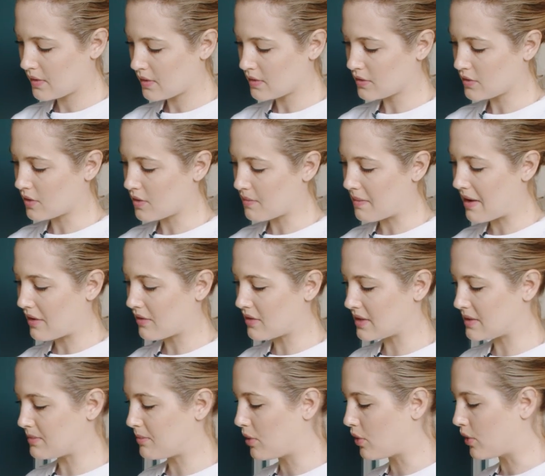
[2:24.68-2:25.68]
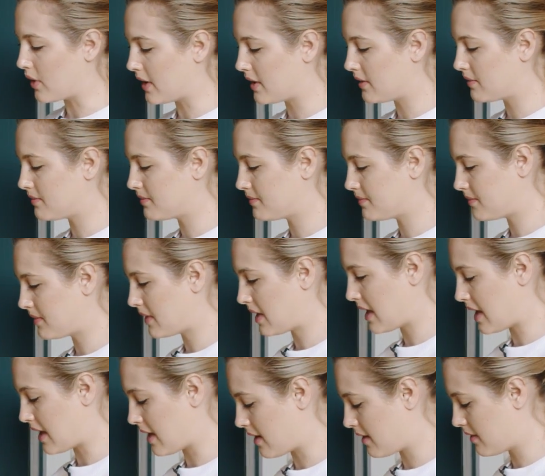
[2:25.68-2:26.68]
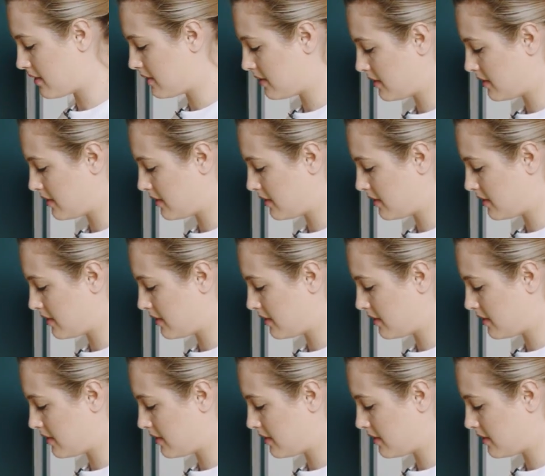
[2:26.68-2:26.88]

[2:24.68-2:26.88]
So at about this point here,